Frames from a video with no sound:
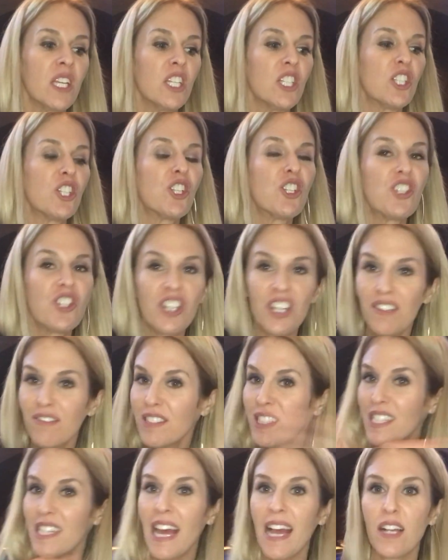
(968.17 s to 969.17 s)

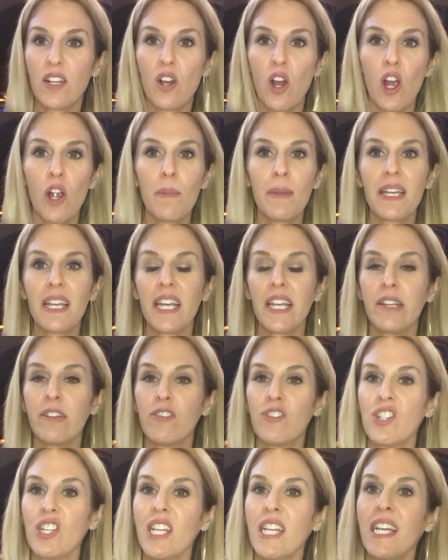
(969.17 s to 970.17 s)
shifts that karmic
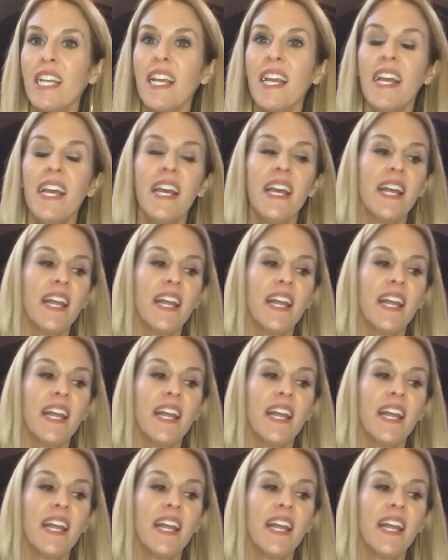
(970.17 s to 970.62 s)
energy